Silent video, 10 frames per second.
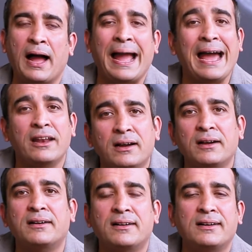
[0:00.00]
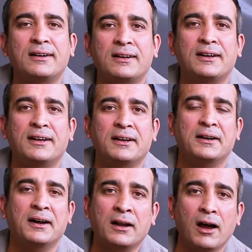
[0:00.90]
I had a
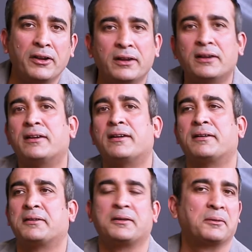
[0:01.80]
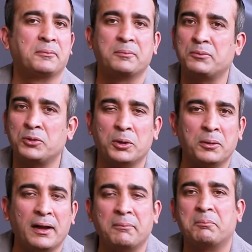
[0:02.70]
a career,
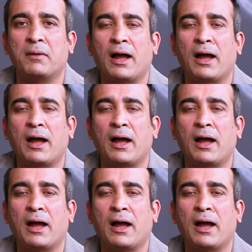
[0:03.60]
you know,